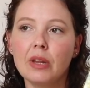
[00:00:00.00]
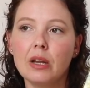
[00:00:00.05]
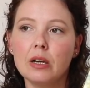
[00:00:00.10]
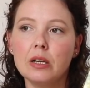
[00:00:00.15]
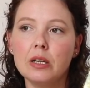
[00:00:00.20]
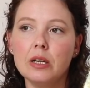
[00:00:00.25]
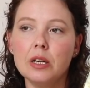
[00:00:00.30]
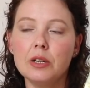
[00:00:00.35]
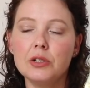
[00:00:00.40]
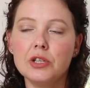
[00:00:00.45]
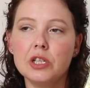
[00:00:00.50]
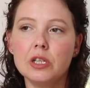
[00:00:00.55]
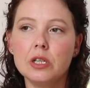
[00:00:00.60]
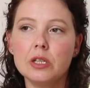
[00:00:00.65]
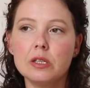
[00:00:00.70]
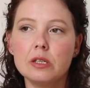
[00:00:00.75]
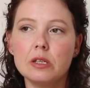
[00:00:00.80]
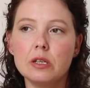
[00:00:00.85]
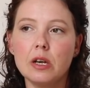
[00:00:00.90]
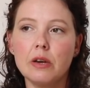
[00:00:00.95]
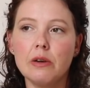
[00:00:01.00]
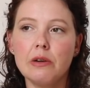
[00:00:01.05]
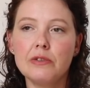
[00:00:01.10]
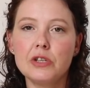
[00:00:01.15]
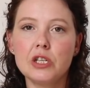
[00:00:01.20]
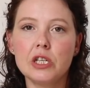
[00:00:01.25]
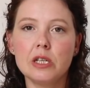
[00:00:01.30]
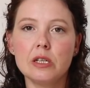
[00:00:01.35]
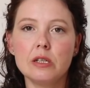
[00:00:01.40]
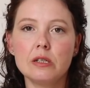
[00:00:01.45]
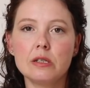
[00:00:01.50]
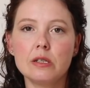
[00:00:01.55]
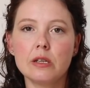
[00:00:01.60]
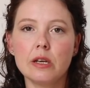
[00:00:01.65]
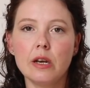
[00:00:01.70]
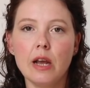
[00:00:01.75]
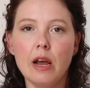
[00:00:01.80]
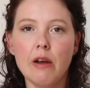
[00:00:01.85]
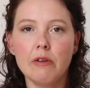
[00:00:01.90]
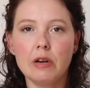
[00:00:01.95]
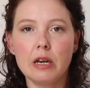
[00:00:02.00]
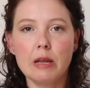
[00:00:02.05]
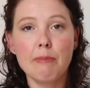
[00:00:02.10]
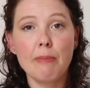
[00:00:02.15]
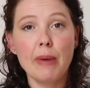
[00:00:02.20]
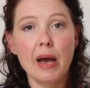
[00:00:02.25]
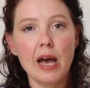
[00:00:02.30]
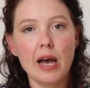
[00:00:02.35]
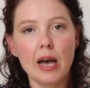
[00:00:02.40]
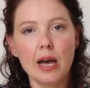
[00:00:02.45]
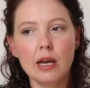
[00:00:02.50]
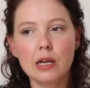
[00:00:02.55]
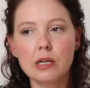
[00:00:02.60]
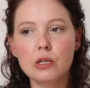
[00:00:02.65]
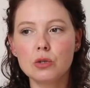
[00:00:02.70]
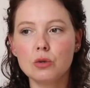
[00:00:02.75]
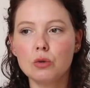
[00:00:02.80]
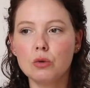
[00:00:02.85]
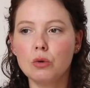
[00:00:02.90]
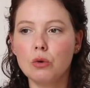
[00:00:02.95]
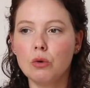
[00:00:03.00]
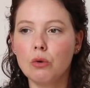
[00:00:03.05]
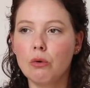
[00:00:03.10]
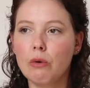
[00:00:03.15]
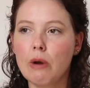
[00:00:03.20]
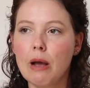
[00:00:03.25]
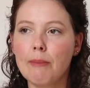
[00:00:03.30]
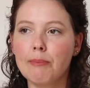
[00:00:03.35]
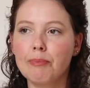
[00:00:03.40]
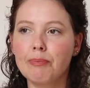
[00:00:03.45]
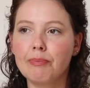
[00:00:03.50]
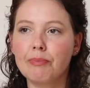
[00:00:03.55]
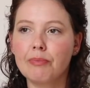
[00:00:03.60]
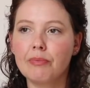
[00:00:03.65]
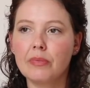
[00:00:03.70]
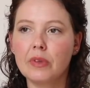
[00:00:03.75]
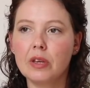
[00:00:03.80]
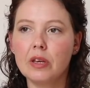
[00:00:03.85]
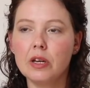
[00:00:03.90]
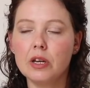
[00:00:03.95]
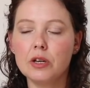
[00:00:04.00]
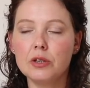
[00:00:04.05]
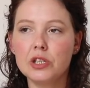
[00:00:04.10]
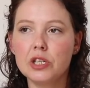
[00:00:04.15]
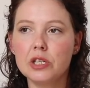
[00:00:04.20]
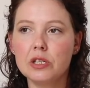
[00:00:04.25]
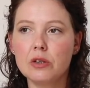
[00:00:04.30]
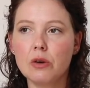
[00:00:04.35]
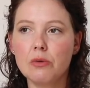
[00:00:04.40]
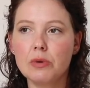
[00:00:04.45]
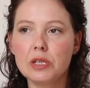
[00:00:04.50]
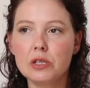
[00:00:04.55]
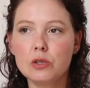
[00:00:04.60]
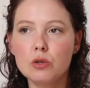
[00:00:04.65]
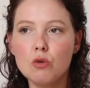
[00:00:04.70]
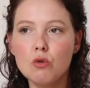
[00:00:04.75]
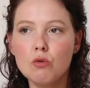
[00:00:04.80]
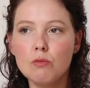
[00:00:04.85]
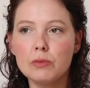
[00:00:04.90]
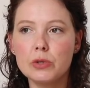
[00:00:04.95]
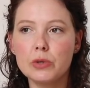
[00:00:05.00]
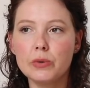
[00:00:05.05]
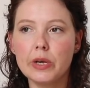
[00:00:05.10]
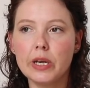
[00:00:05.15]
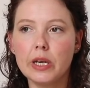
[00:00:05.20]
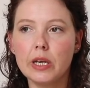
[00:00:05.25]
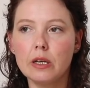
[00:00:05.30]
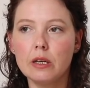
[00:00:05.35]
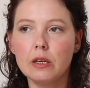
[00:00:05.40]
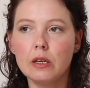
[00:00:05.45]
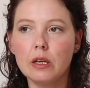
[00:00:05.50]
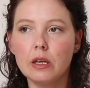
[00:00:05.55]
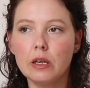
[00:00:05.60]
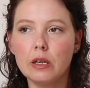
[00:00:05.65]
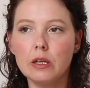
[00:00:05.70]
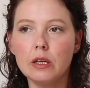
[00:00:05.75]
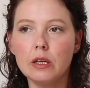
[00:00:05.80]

she doesn't know if she's inherently bad or she's always torn between,